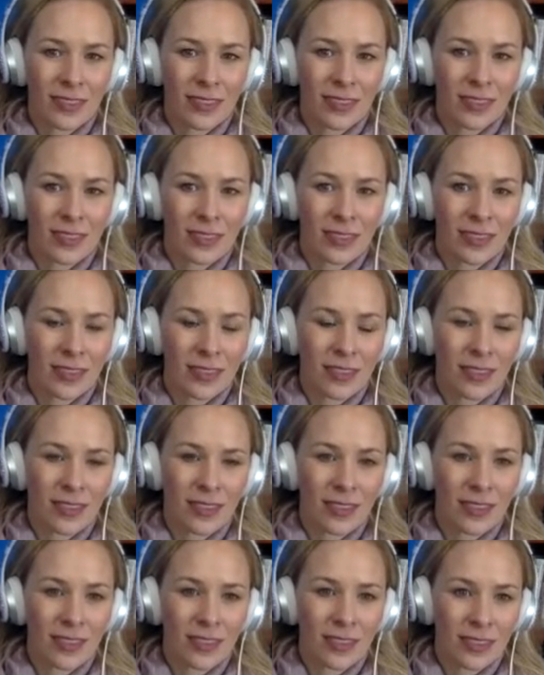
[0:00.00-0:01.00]

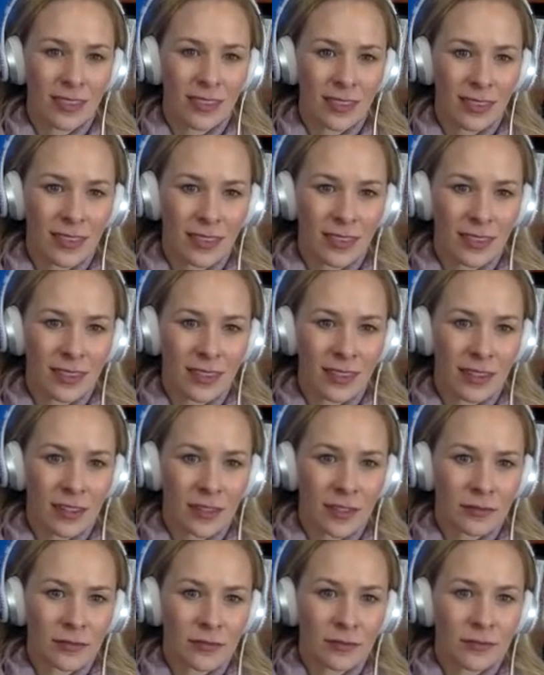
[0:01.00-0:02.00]

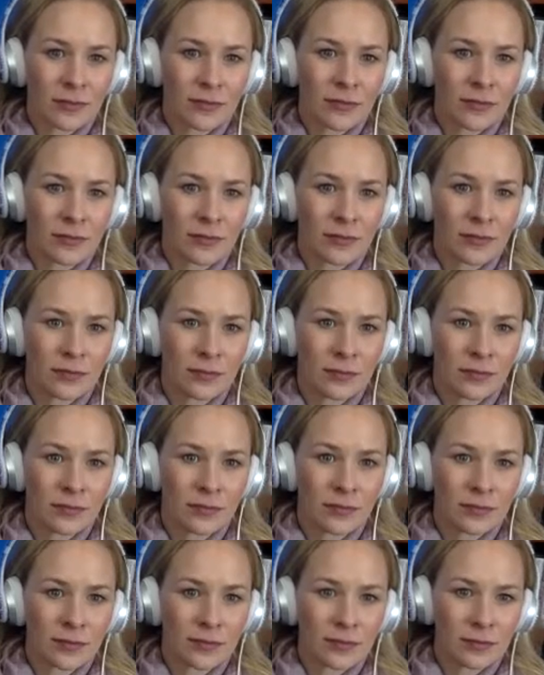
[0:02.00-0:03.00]

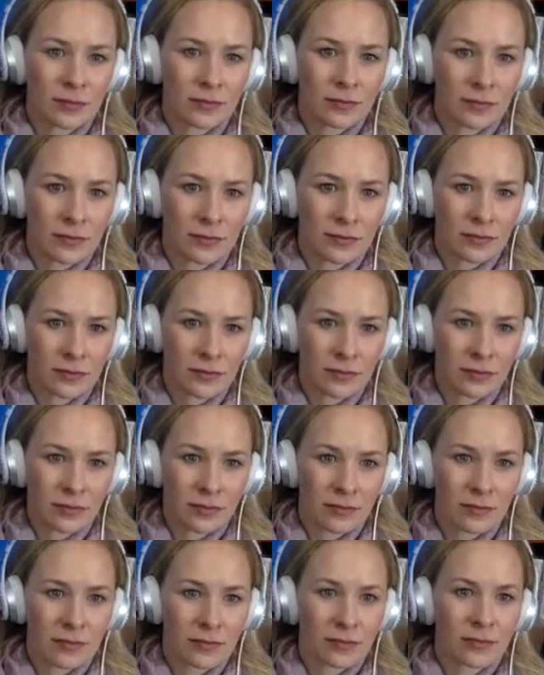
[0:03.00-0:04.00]

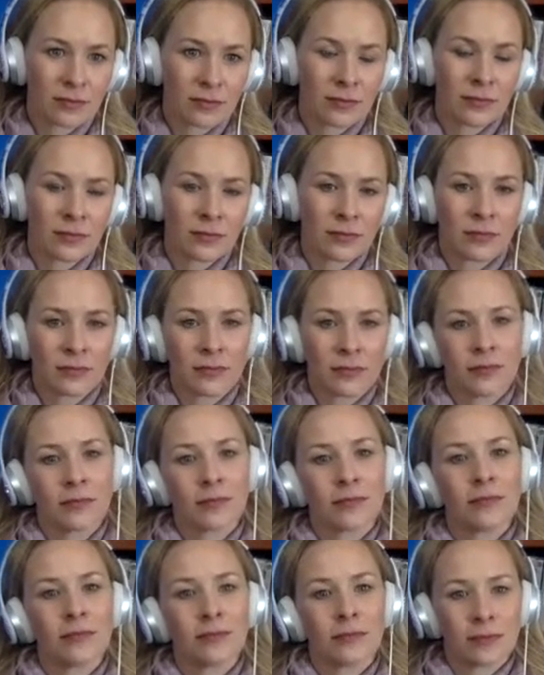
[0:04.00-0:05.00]

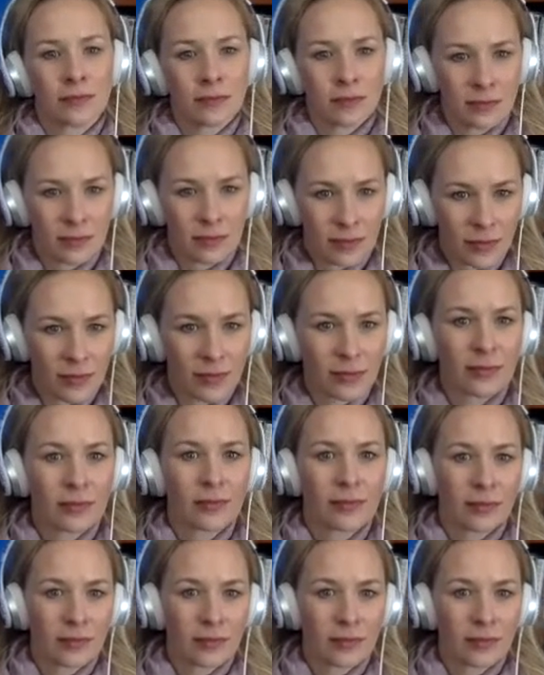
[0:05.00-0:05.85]
(silent)